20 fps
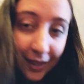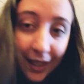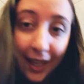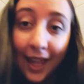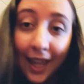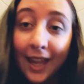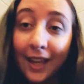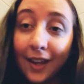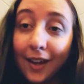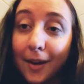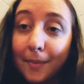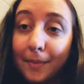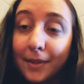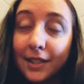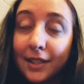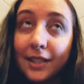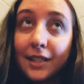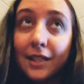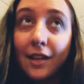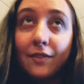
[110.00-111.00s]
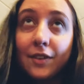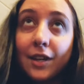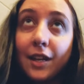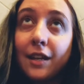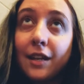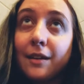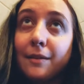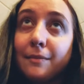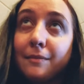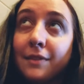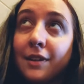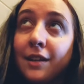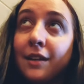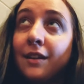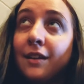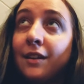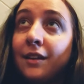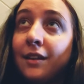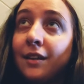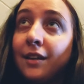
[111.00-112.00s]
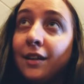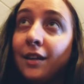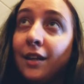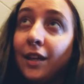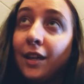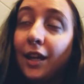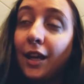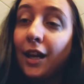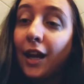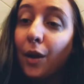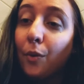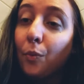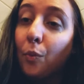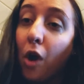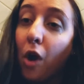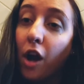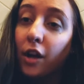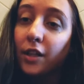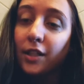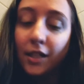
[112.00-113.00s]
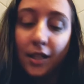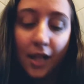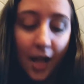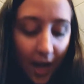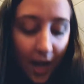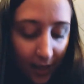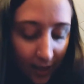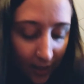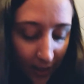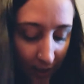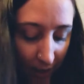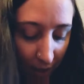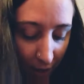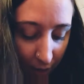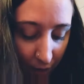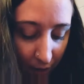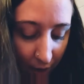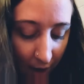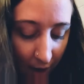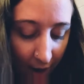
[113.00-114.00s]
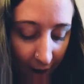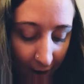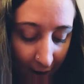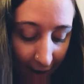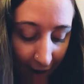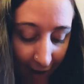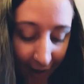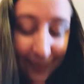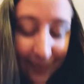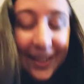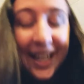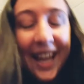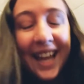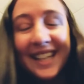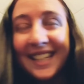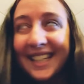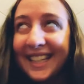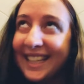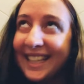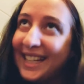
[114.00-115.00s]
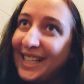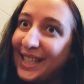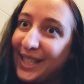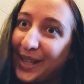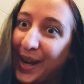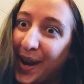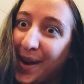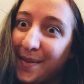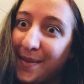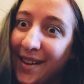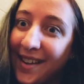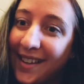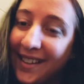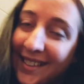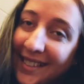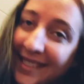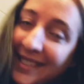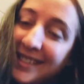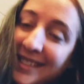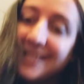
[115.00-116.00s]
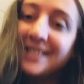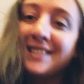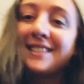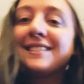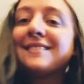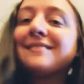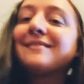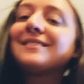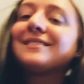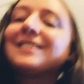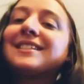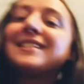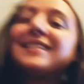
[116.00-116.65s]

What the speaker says: I got up at 7 a.m. and I walked to class, so I did get a Starbucks. Just